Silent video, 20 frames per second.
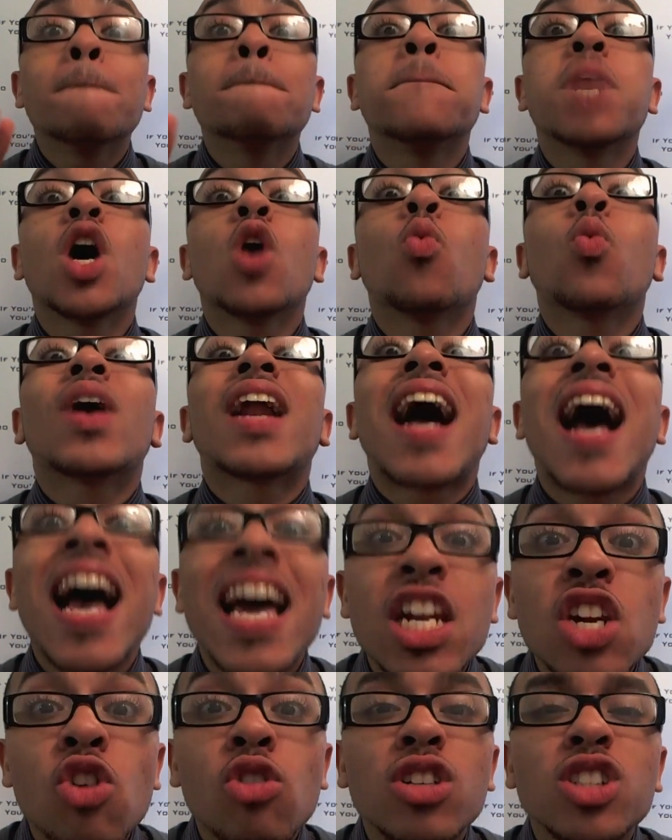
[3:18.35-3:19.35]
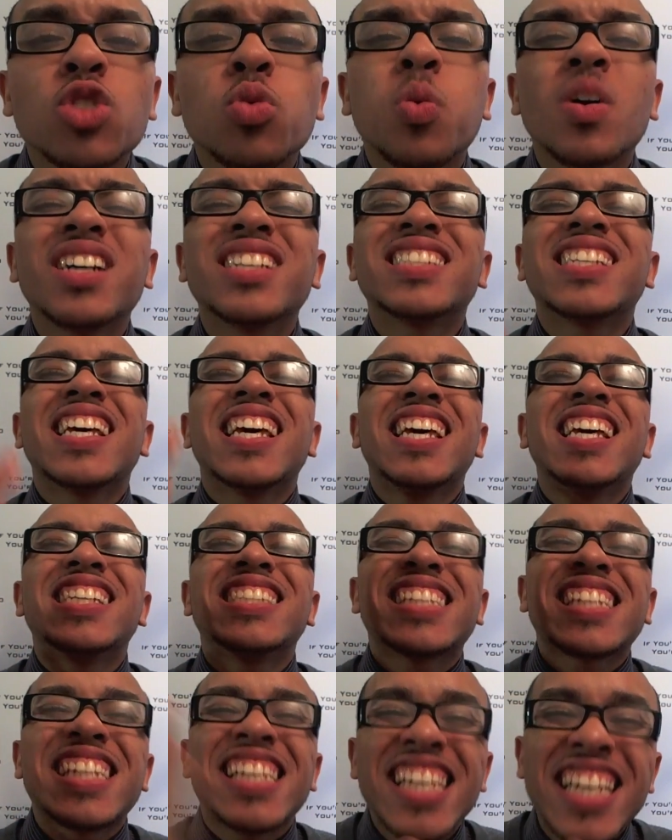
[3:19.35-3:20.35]
But what I noticed was
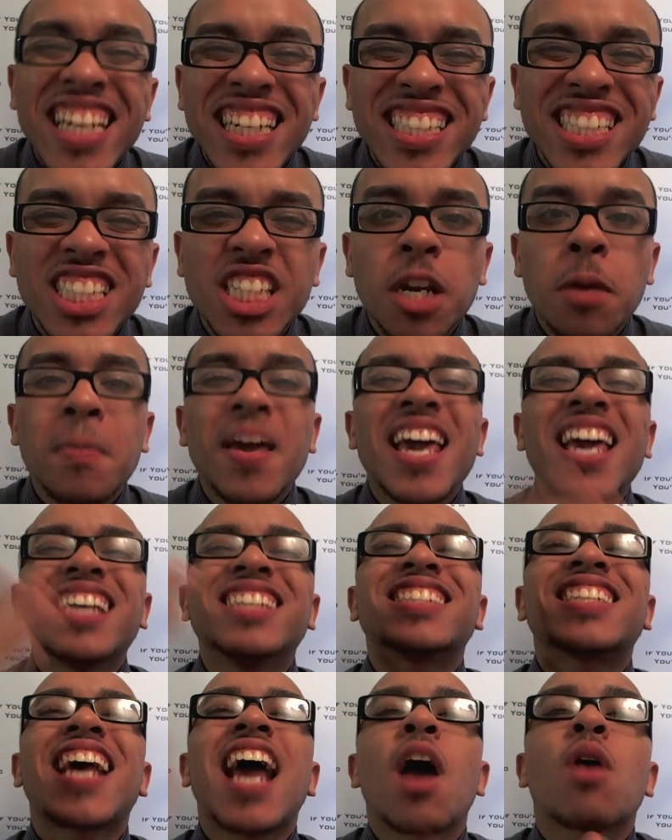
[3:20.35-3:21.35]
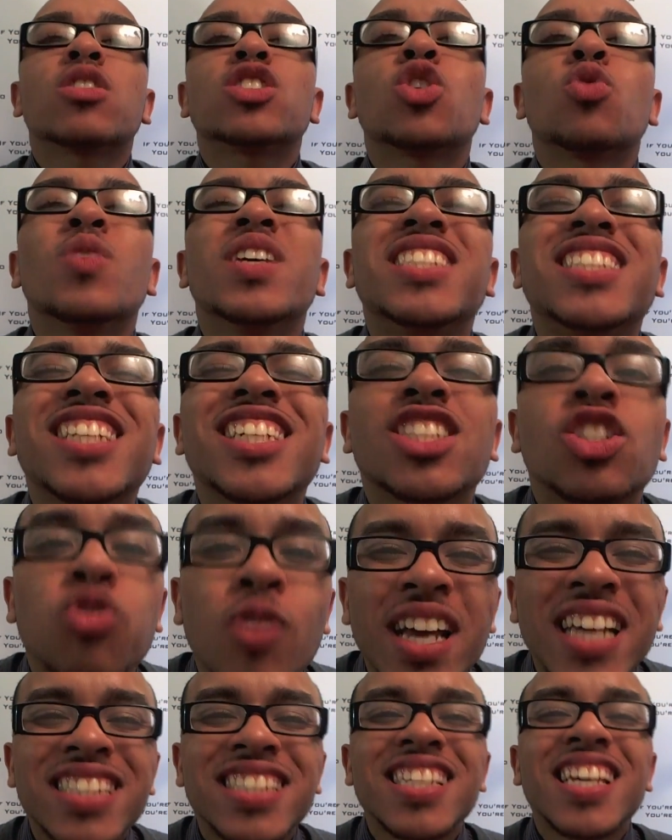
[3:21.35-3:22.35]
his leadership, his characteristic
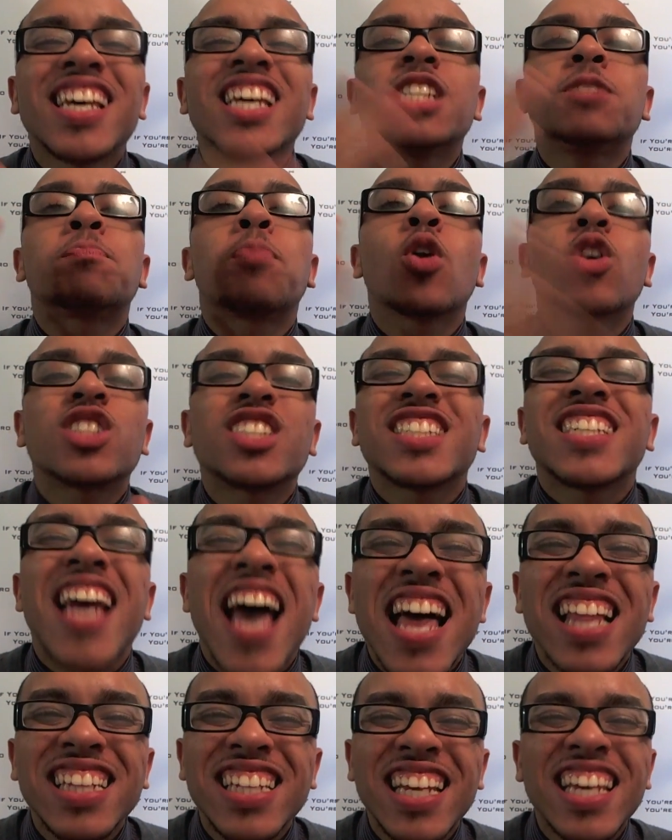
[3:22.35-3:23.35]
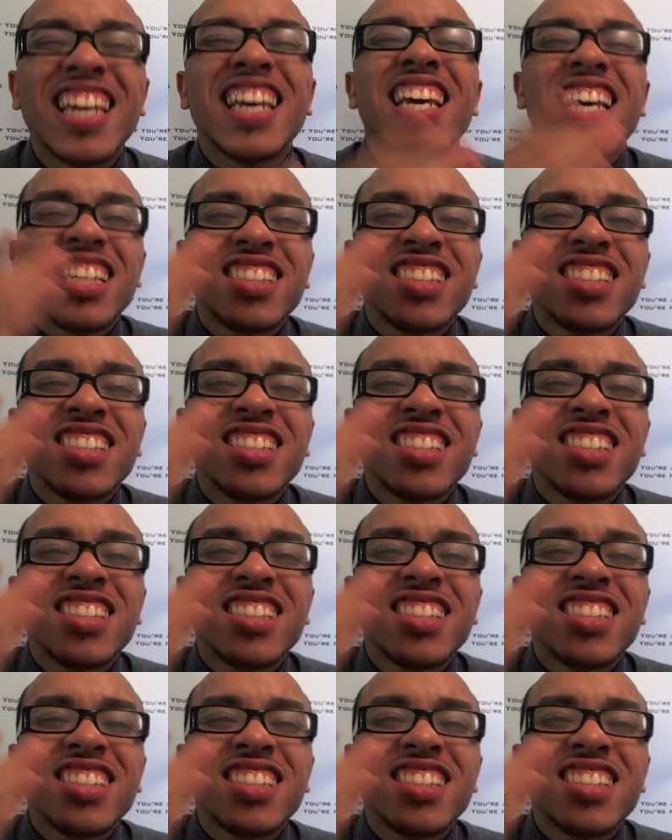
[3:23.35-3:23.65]
traits, his personality.